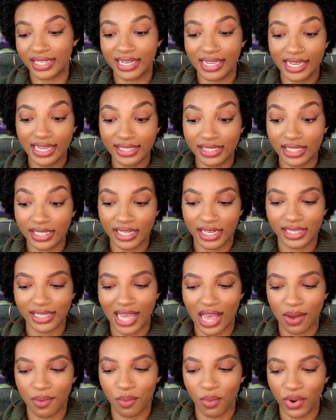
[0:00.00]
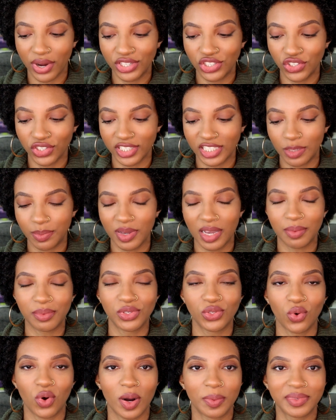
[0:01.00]
easily allow moisture to be
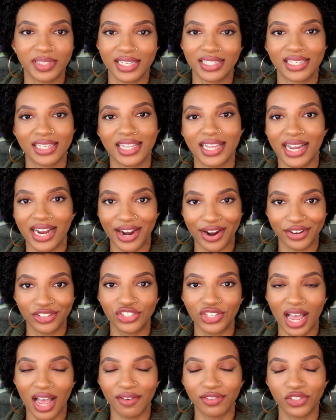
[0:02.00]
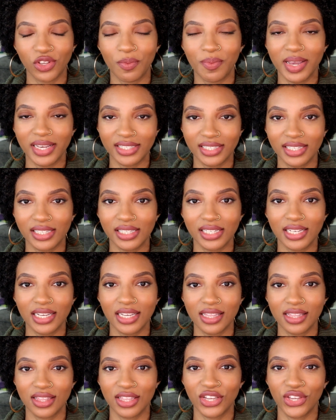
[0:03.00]
absorbed into the hair shaft. So
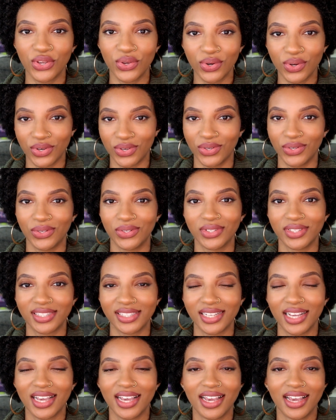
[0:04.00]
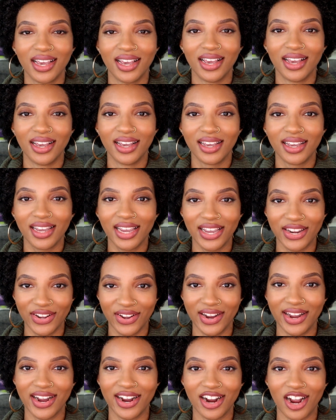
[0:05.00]
basically the cuticles in
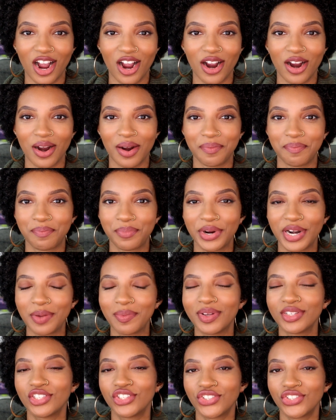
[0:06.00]
your hair are pretty much